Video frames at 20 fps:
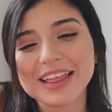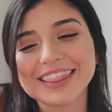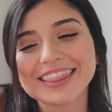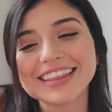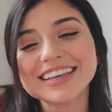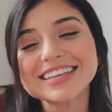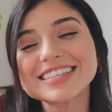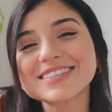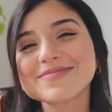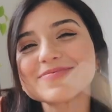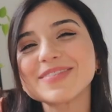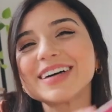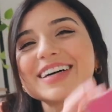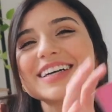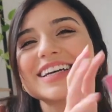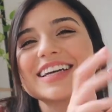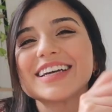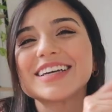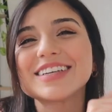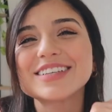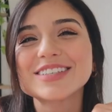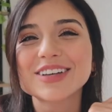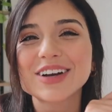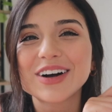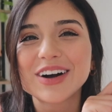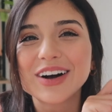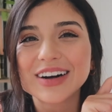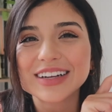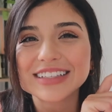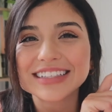This book is
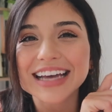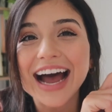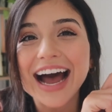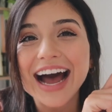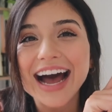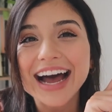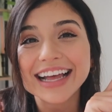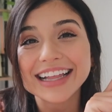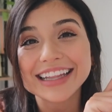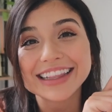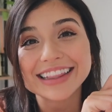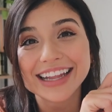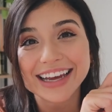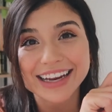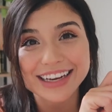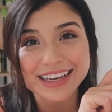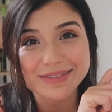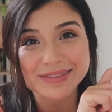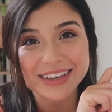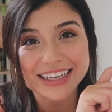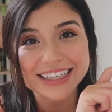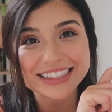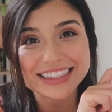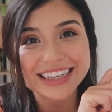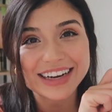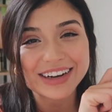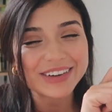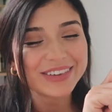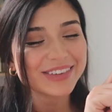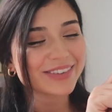called I Like
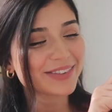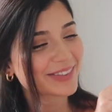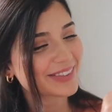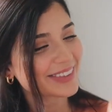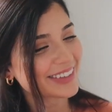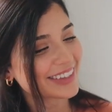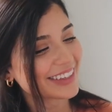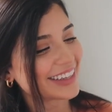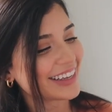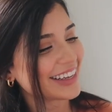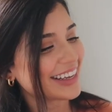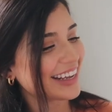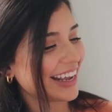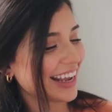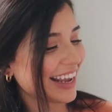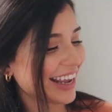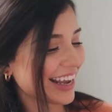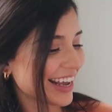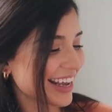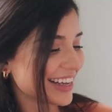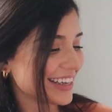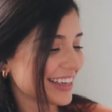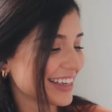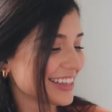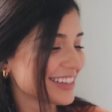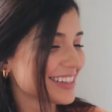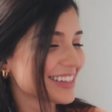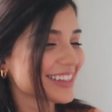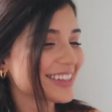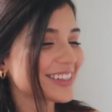Myself, and
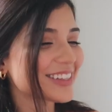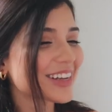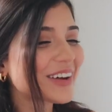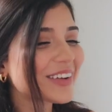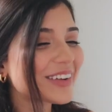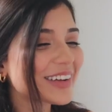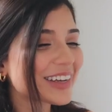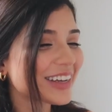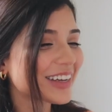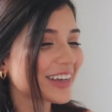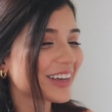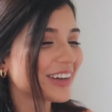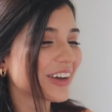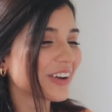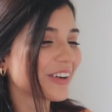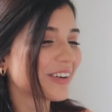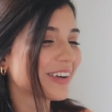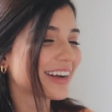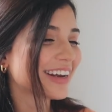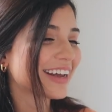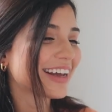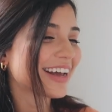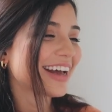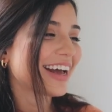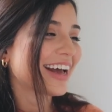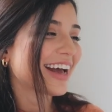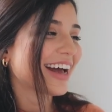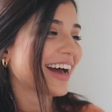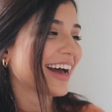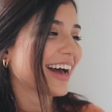it's so cute.
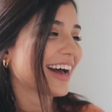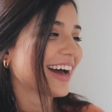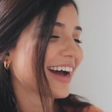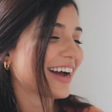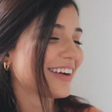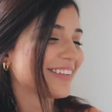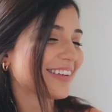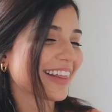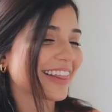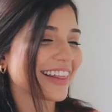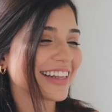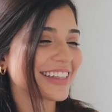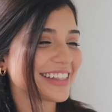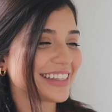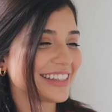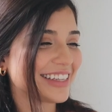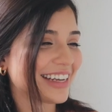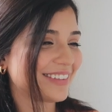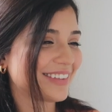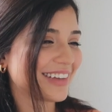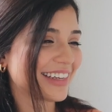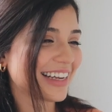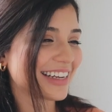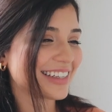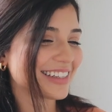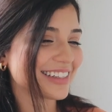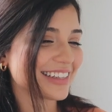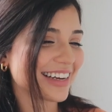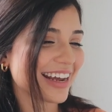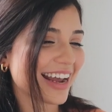I read this to David
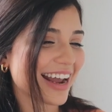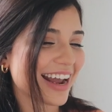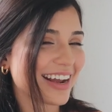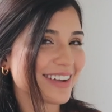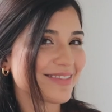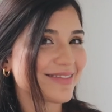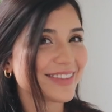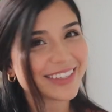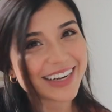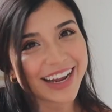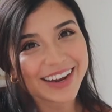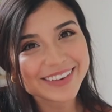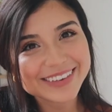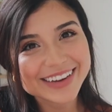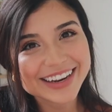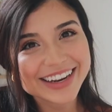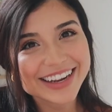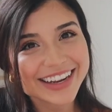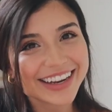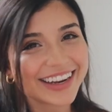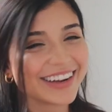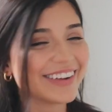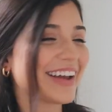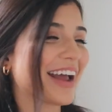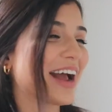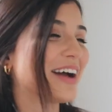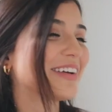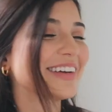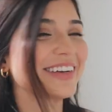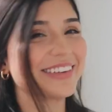yesterday. Should I read it?
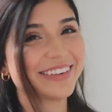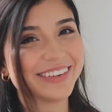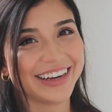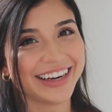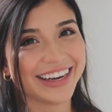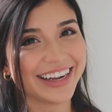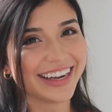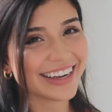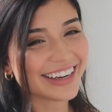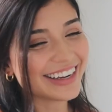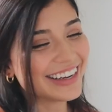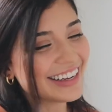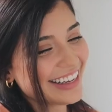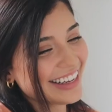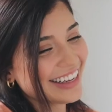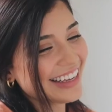Okay, I'm gonna read it.